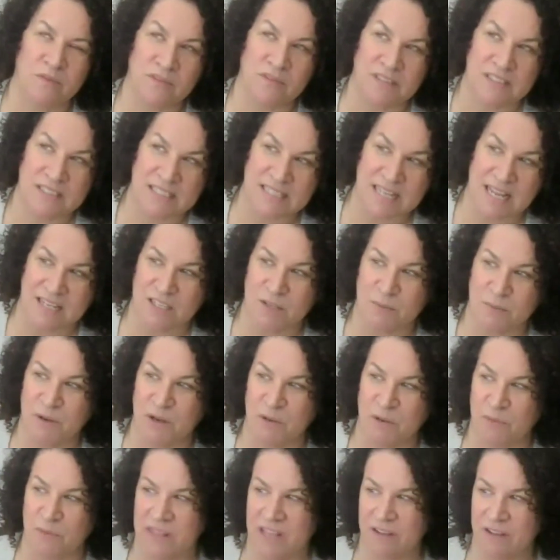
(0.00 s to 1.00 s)
said to me
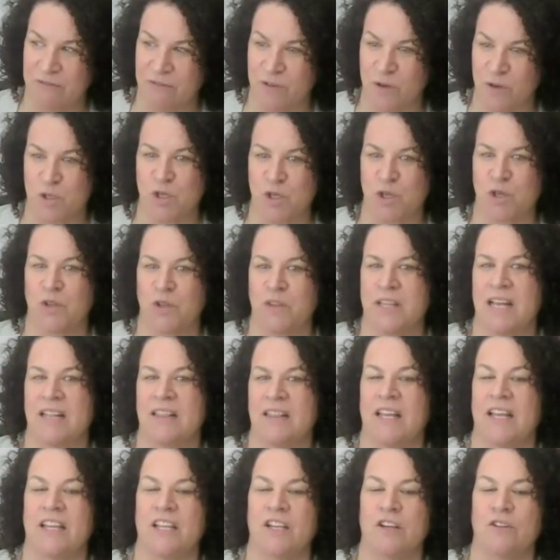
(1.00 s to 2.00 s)
when they first heard that,
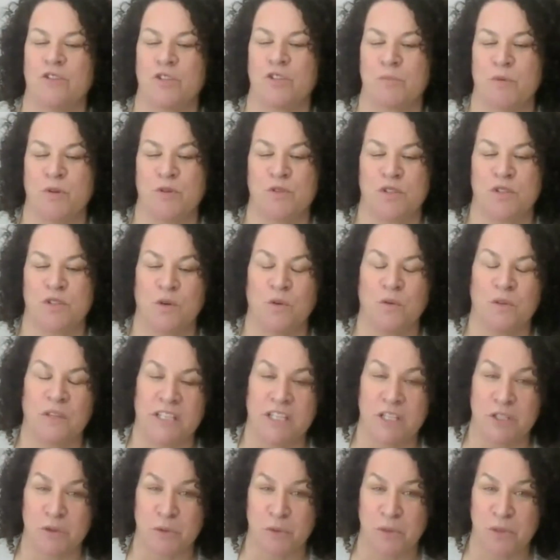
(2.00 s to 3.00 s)
like, you're supposed to only
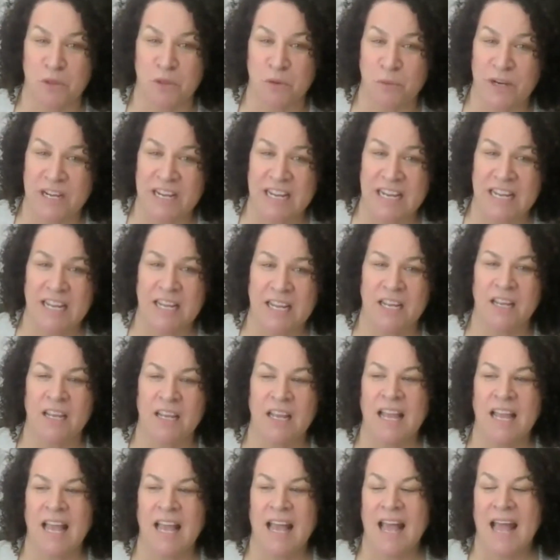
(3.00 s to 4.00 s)
do 3.
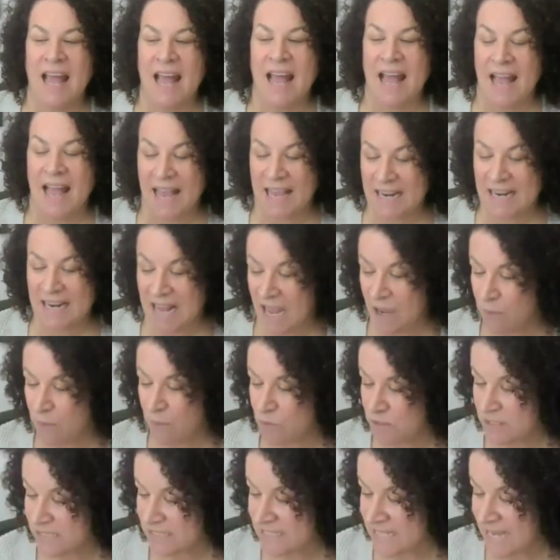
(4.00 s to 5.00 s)
And I
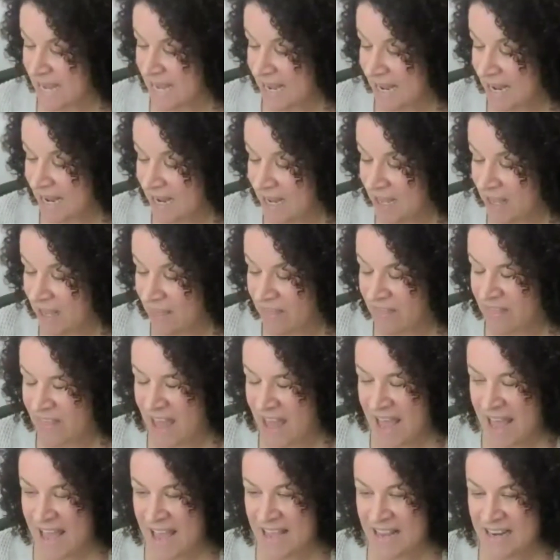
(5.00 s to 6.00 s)
will say
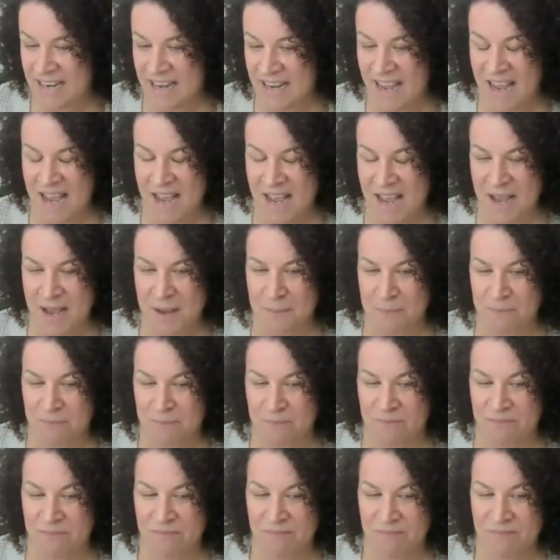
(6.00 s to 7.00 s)
that
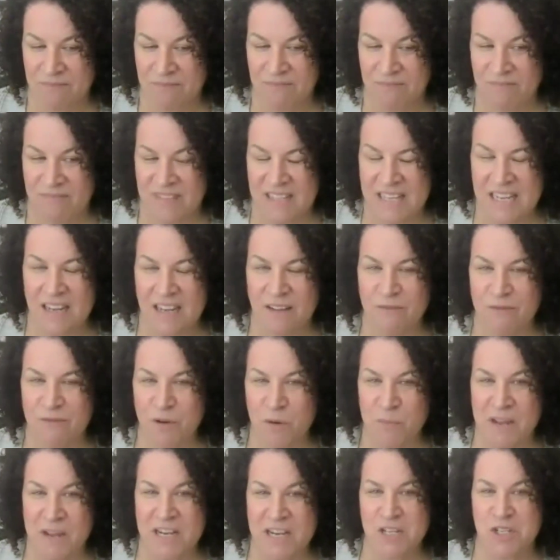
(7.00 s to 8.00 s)
the
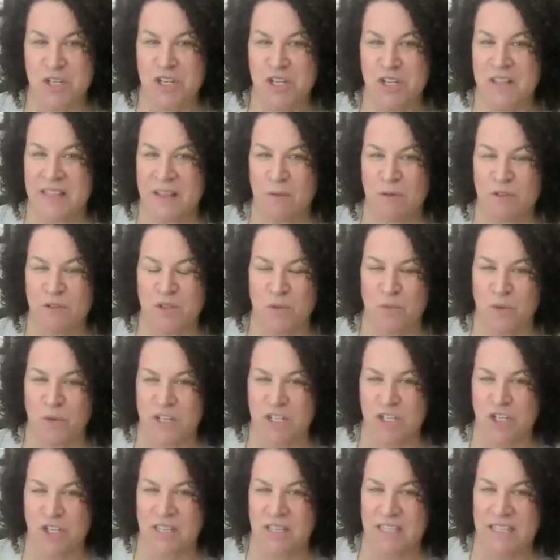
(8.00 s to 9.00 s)
information that was
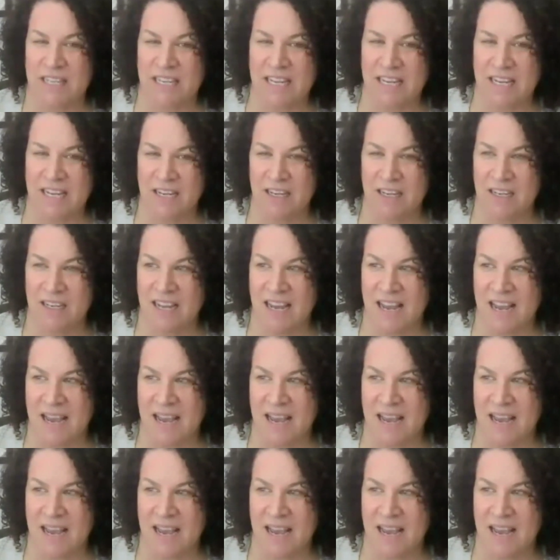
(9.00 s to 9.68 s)
originally